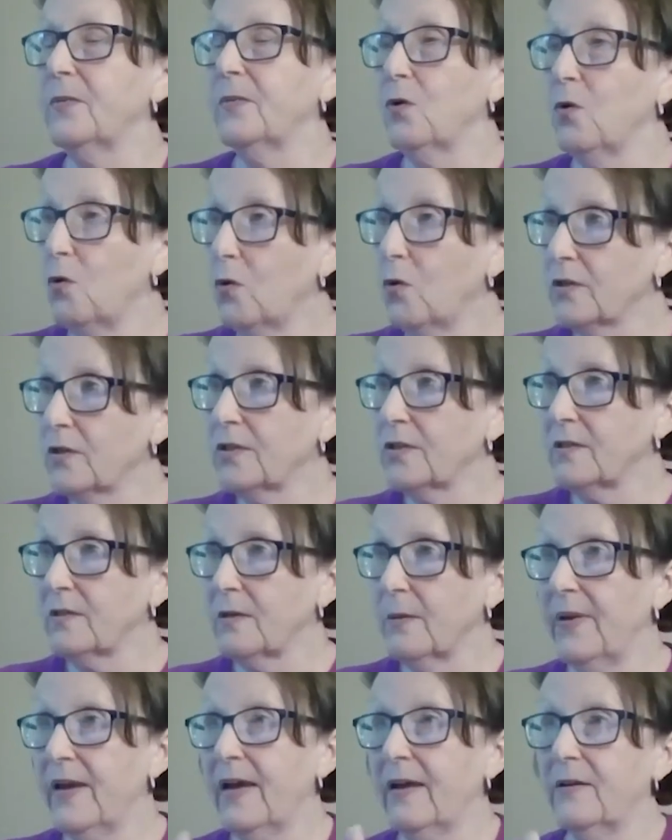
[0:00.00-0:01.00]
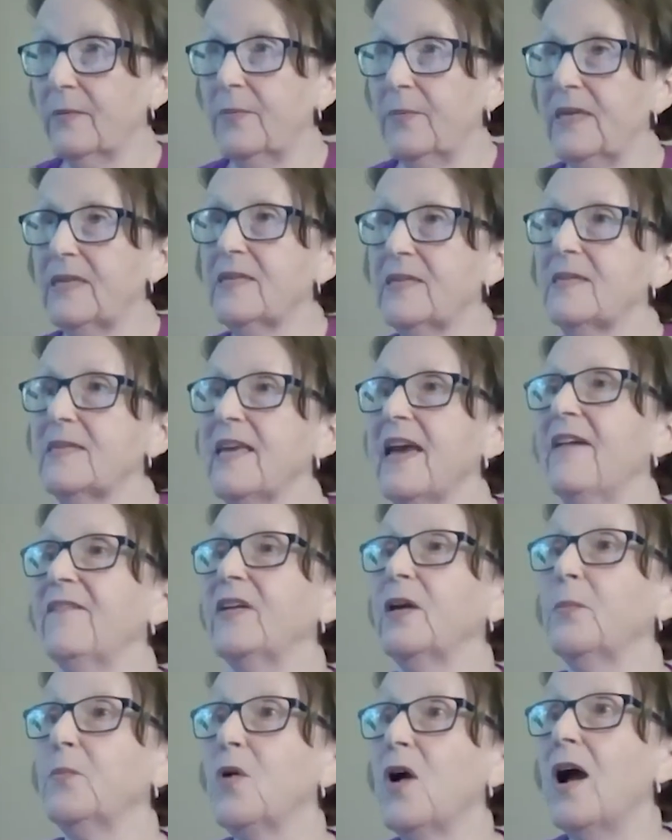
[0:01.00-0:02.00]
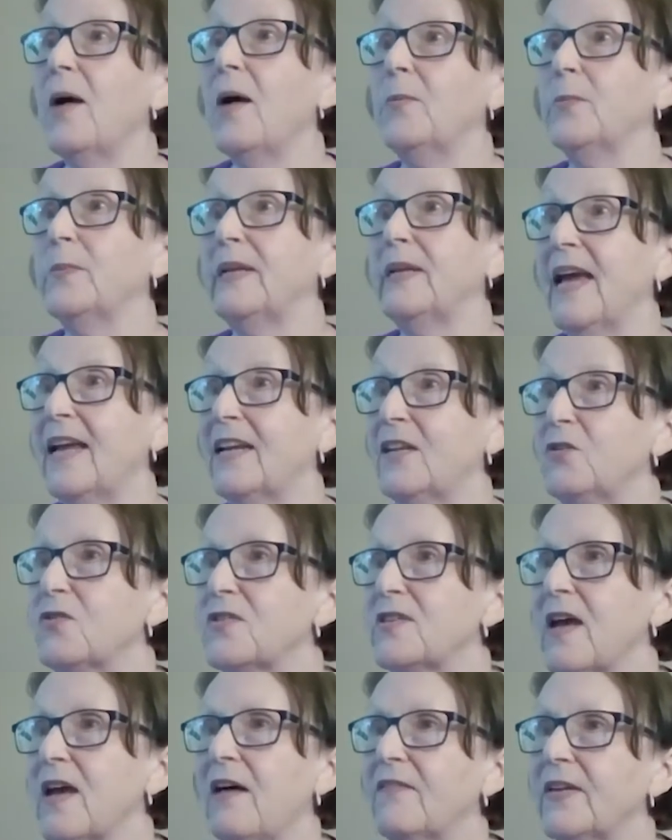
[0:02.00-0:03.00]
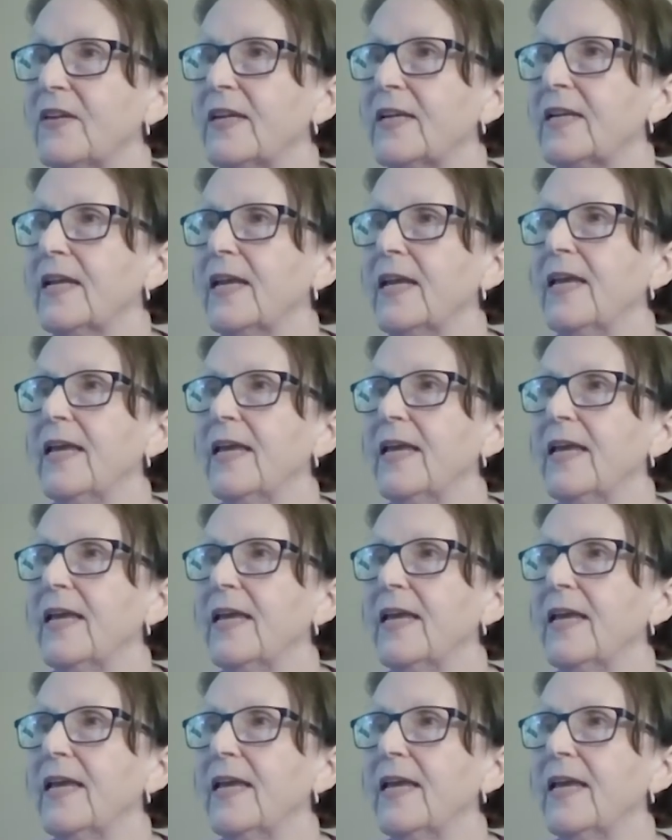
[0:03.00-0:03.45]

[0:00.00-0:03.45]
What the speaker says: course about a business having a problem and how do you solve it.